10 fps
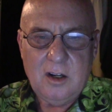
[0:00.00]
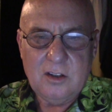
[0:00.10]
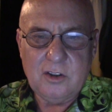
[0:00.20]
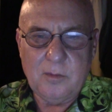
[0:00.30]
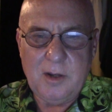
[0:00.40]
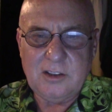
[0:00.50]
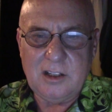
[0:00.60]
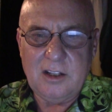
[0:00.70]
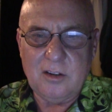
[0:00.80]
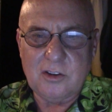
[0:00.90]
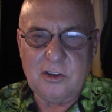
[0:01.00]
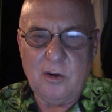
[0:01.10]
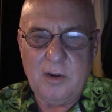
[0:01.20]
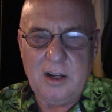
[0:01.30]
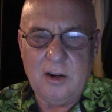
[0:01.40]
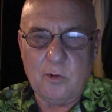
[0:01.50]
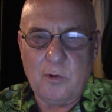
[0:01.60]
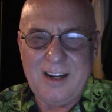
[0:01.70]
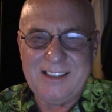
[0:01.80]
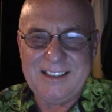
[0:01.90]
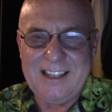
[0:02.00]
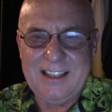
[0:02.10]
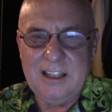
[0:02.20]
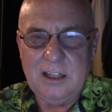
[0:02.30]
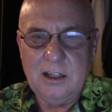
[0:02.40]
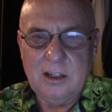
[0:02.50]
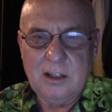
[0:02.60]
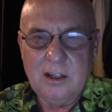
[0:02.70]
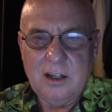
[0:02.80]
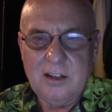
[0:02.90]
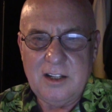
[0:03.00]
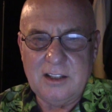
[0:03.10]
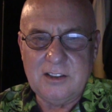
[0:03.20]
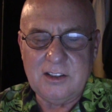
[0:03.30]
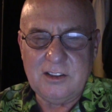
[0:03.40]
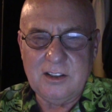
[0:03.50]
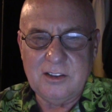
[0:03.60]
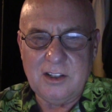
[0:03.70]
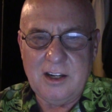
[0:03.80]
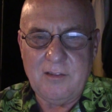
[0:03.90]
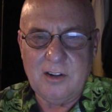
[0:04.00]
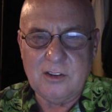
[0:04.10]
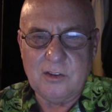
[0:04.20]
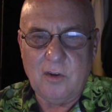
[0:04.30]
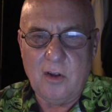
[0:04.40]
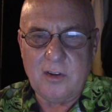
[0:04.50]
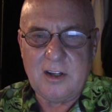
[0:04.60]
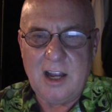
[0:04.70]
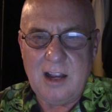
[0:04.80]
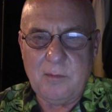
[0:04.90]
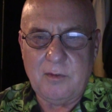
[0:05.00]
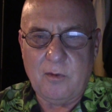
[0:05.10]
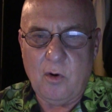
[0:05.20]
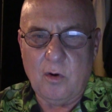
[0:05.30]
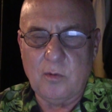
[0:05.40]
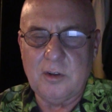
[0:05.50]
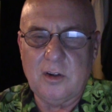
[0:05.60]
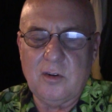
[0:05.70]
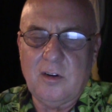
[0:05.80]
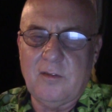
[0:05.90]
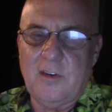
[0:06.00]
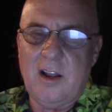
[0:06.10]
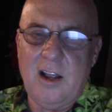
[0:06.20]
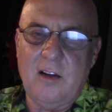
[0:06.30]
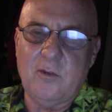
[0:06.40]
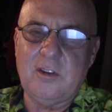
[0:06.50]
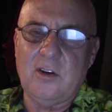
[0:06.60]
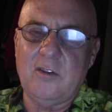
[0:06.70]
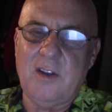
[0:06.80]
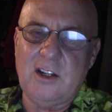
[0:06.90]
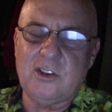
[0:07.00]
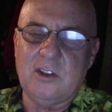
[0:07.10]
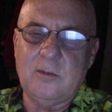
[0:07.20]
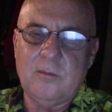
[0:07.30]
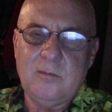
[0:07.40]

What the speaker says: So basically they're slowly erasing the existence and evidence of all that came before with their invasion.